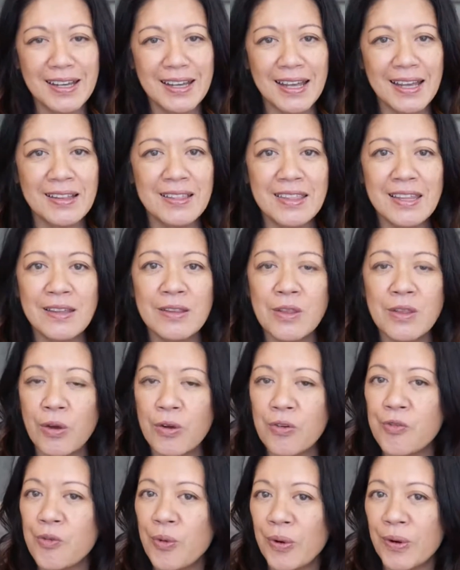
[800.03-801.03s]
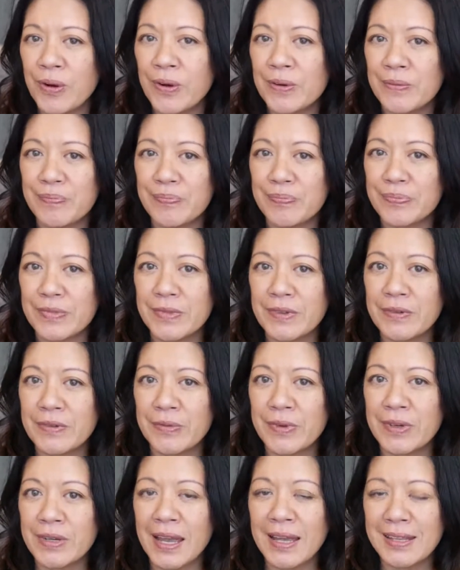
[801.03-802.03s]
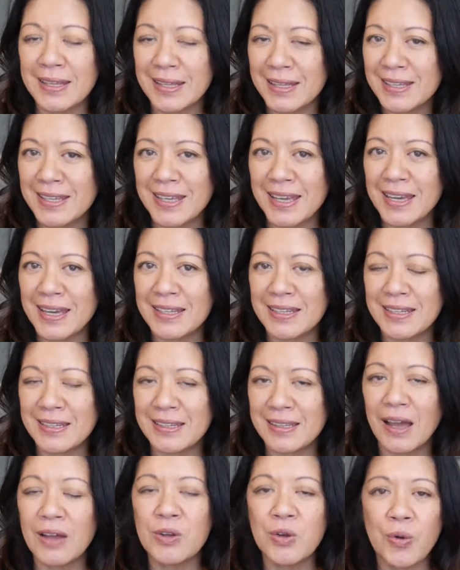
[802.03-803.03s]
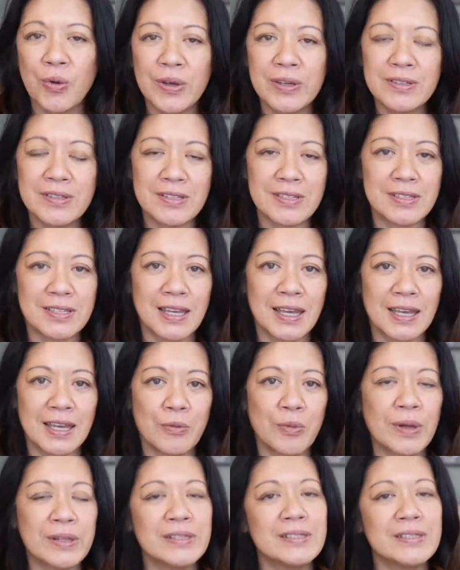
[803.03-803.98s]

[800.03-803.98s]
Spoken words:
And then therefore, we're not in the end not going to say,